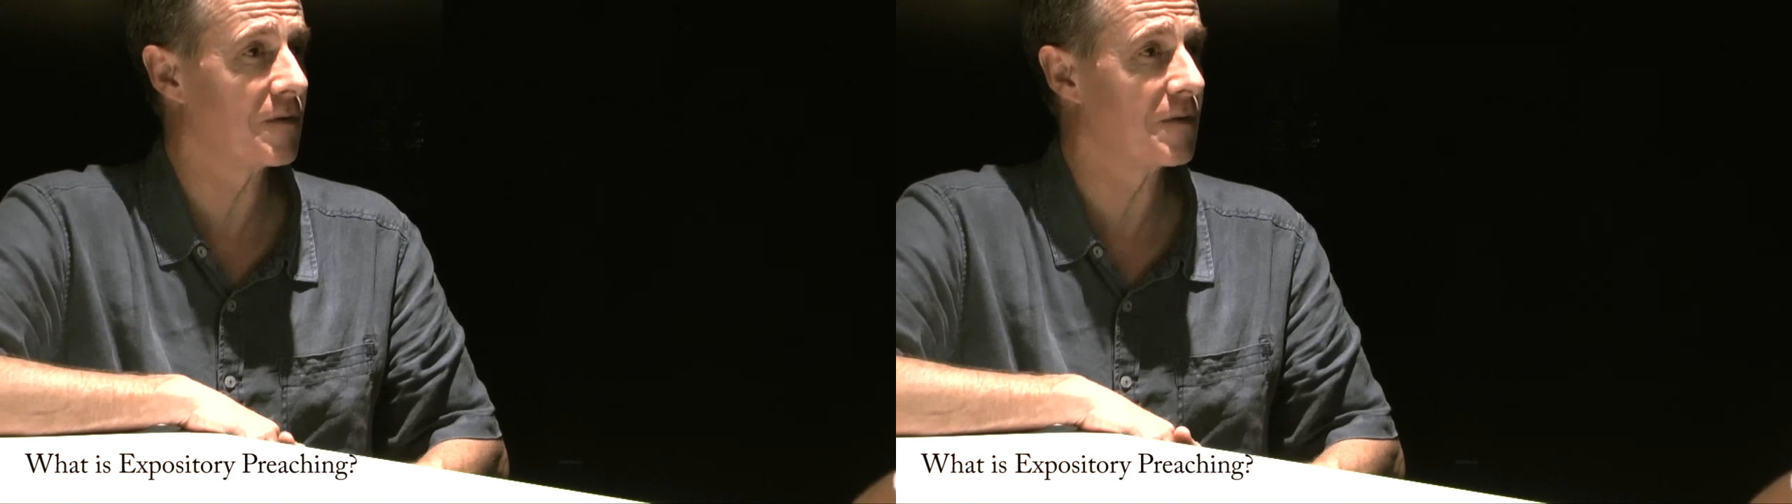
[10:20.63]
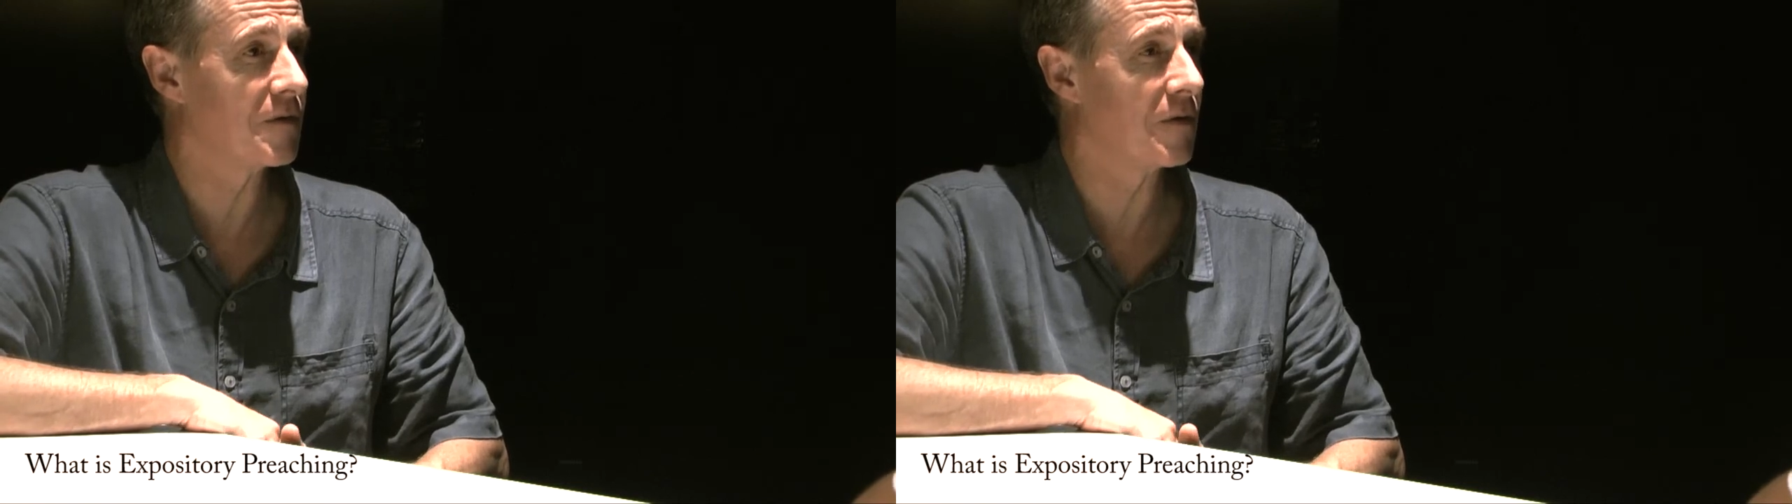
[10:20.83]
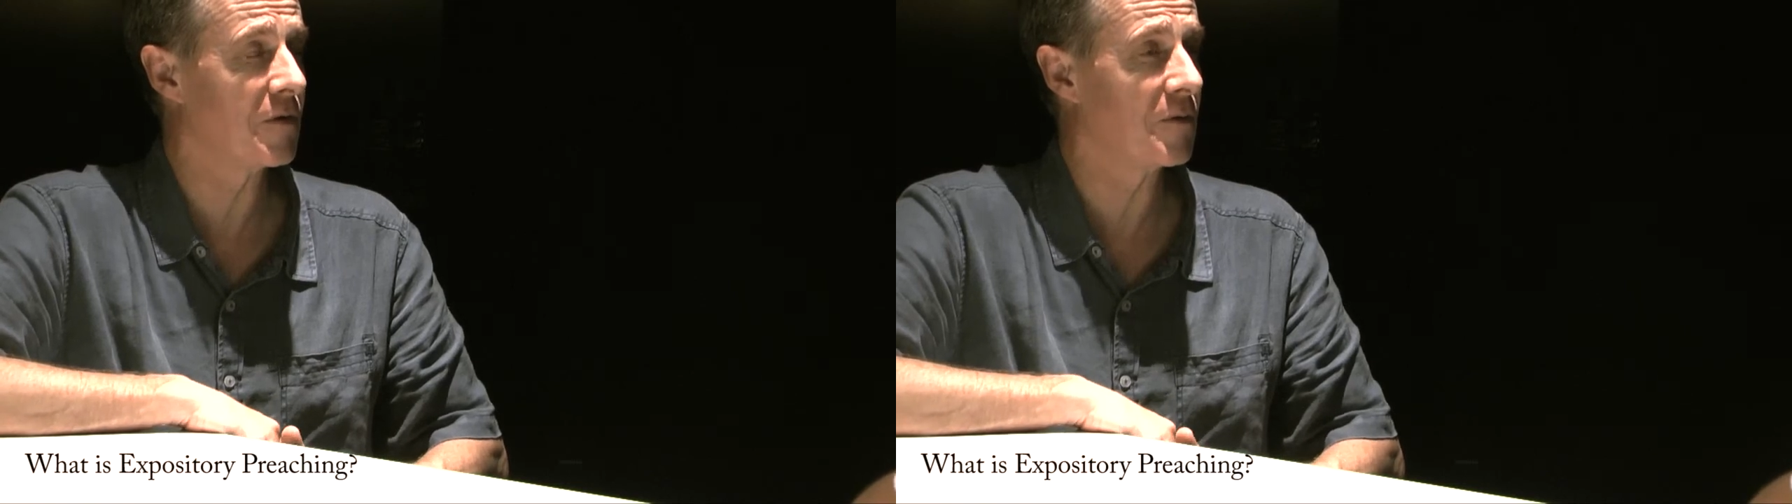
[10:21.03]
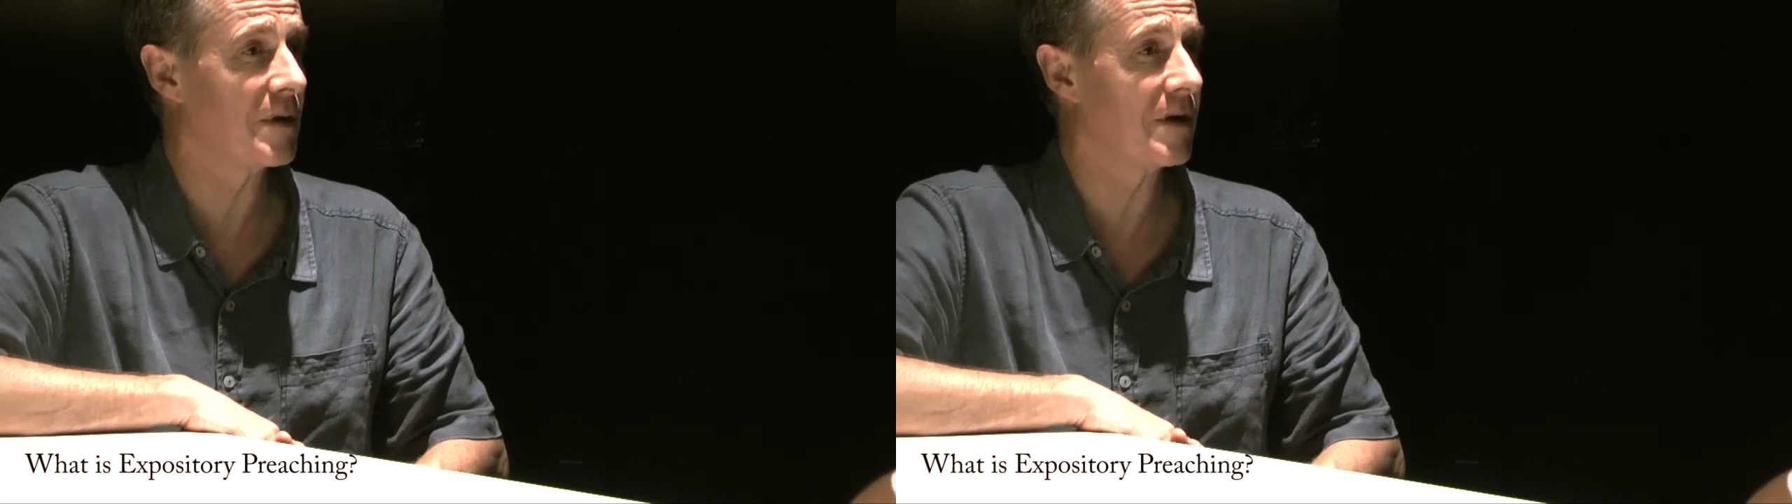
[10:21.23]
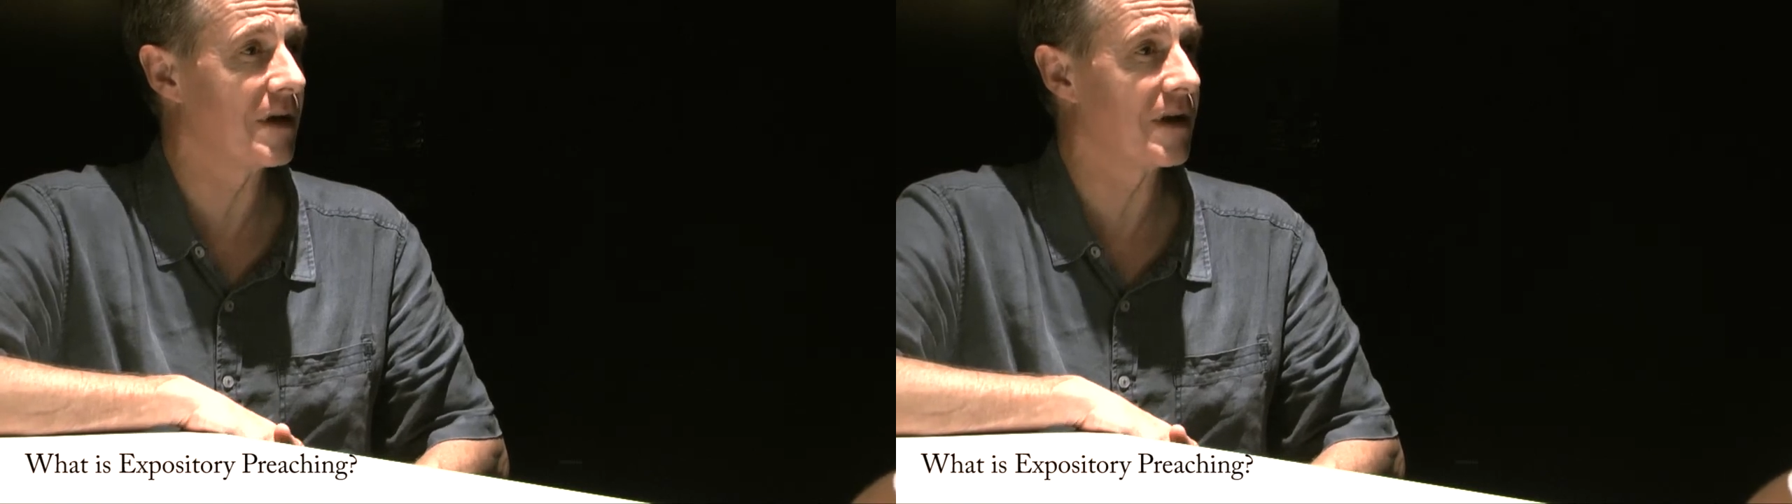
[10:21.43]
of the
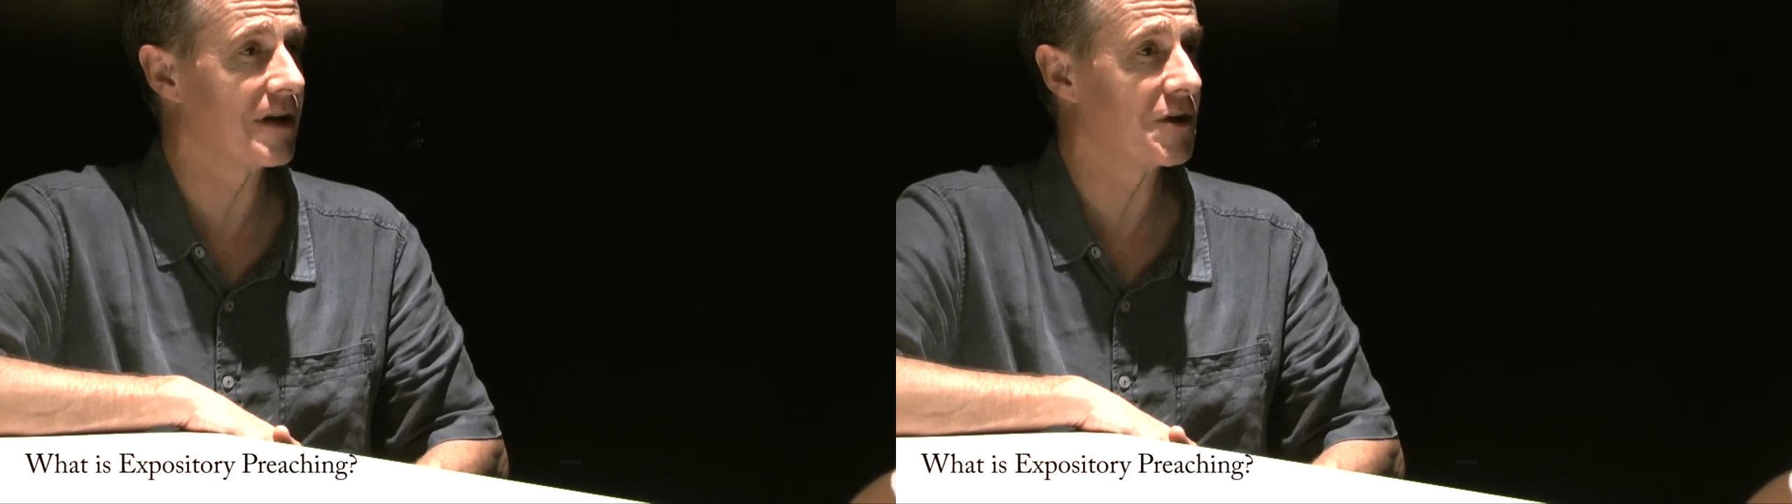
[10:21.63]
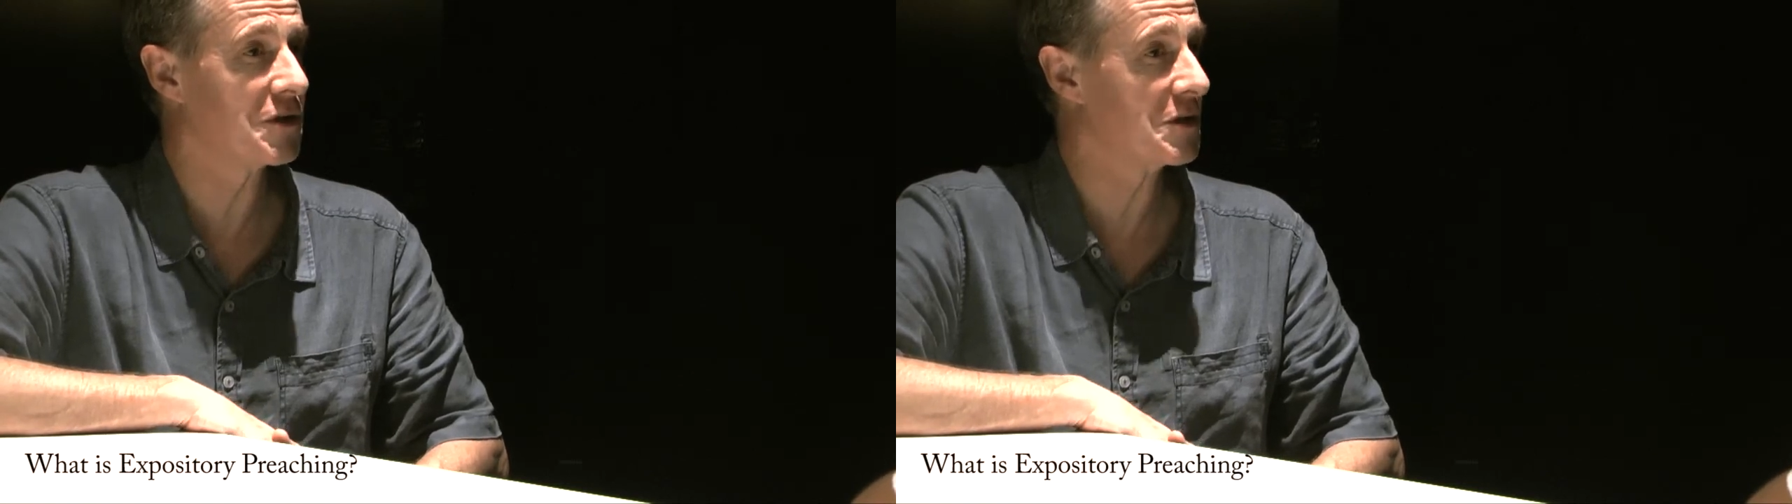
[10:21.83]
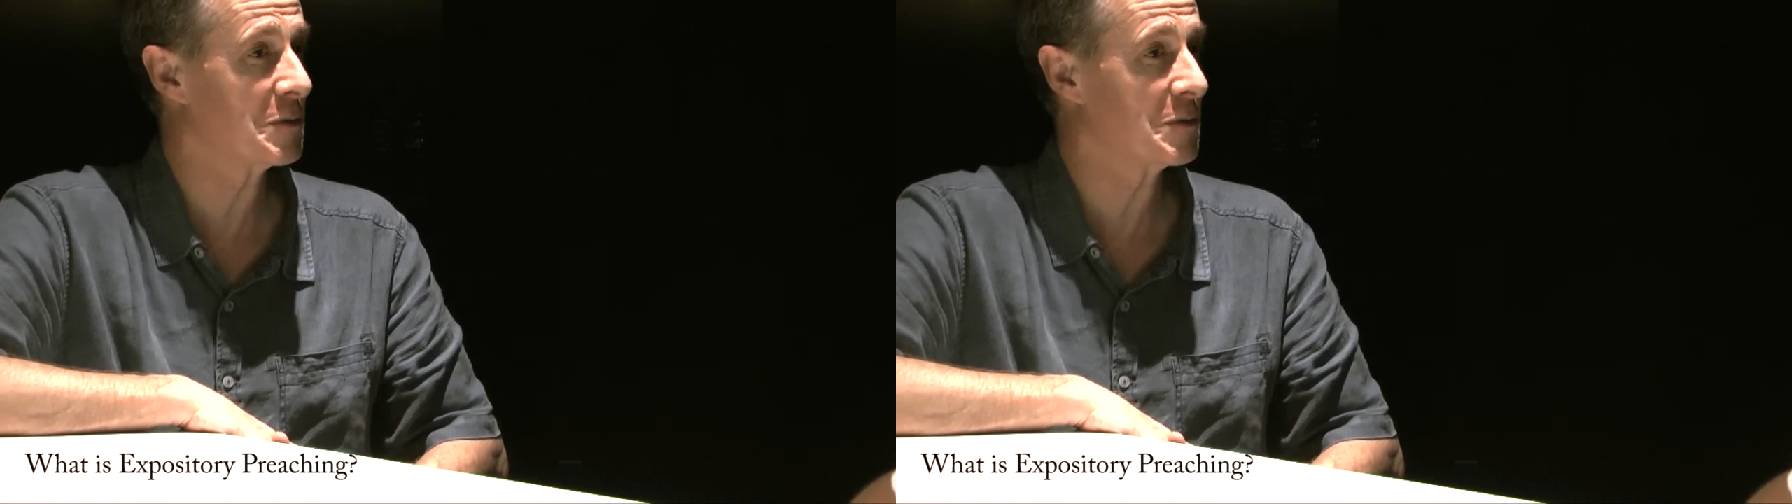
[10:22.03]
Spirit in Galatians.